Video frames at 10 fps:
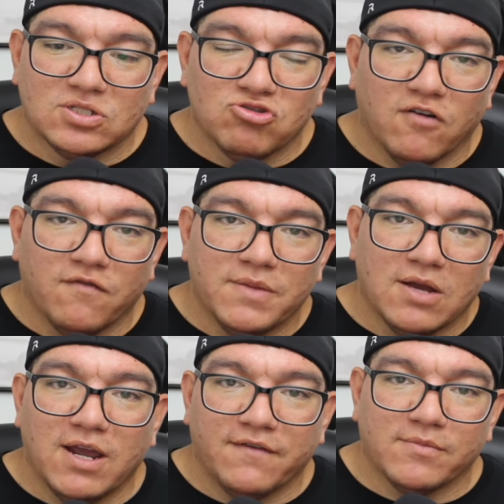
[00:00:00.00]
drove me
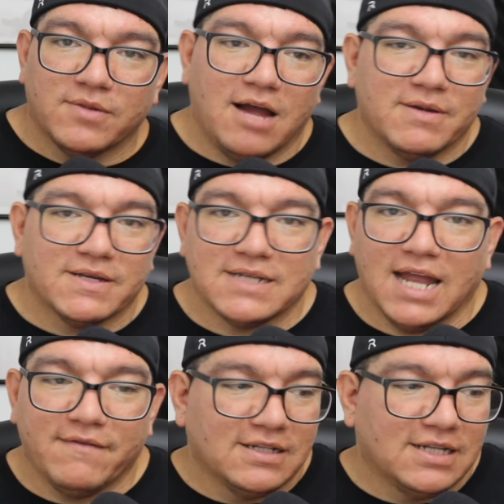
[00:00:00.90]
away from comics, and I
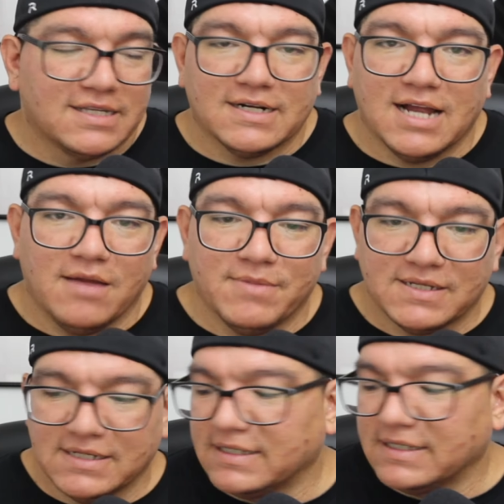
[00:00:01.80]
haven't collected a comic
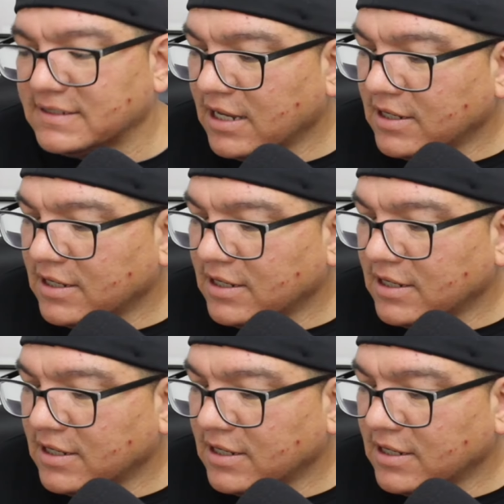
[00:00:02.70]
since.